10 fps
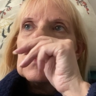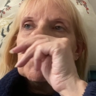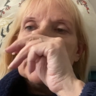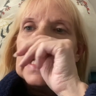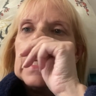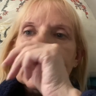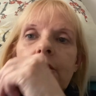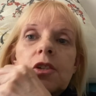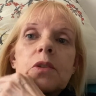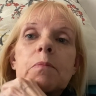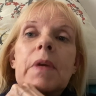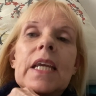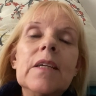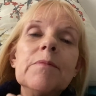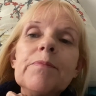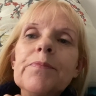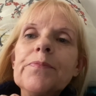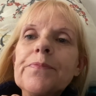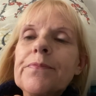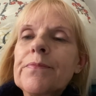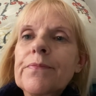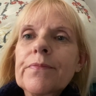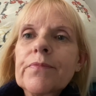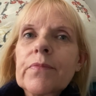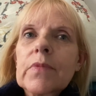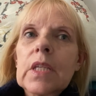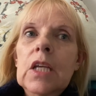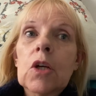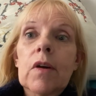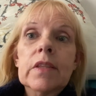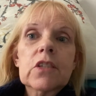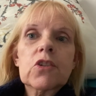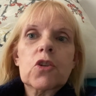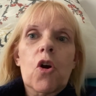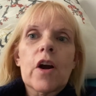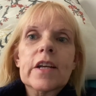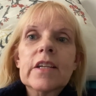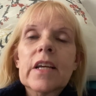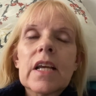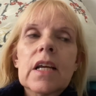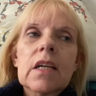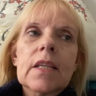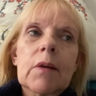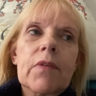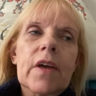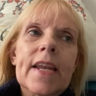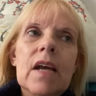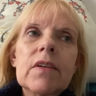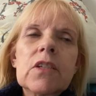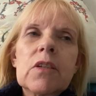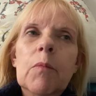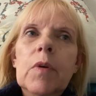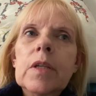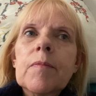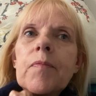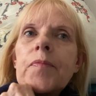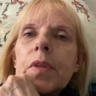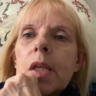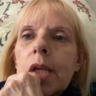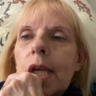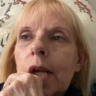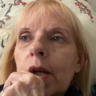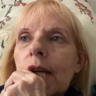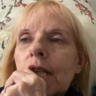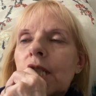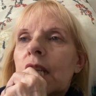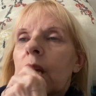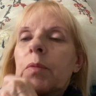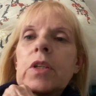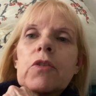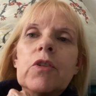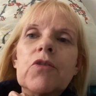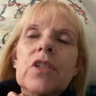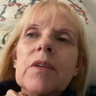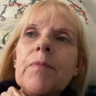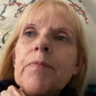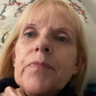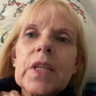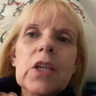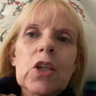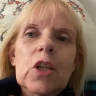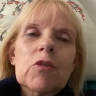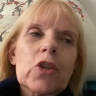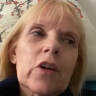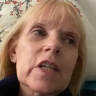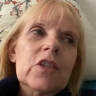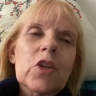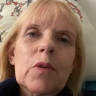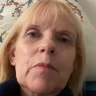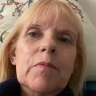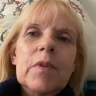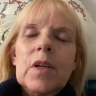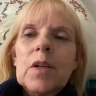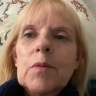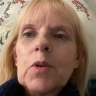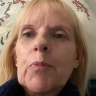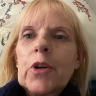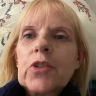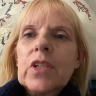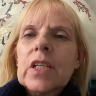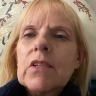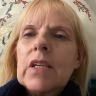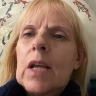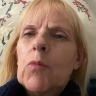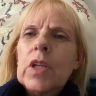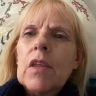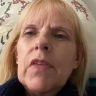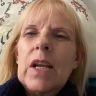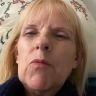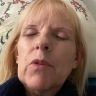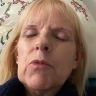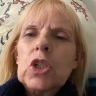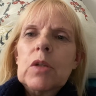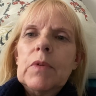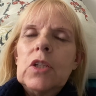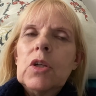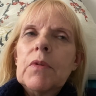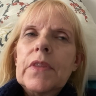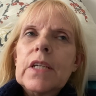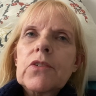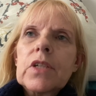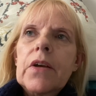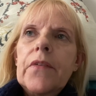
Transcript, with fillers: being just me. You know, and this is hard. Like without having someone here next to you when you're used to, you know, turning to your your person and saying, what do you think? What, what should we do with this?